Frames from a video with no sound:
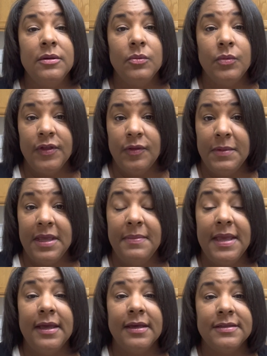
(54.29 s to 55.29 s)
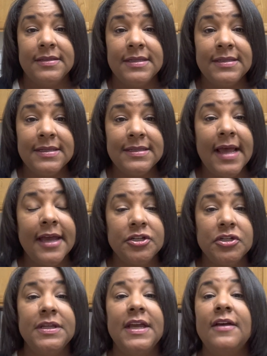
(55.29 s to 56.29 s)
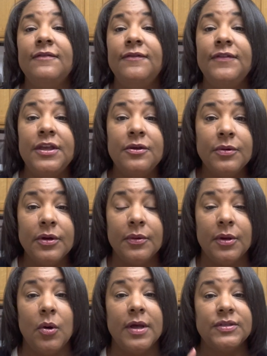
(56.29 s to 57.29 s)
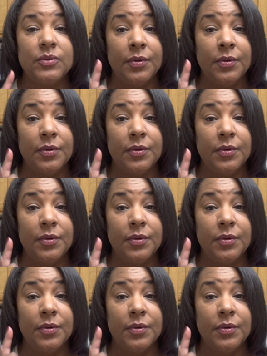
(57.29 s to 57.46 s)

with me because this is actually a viewer request.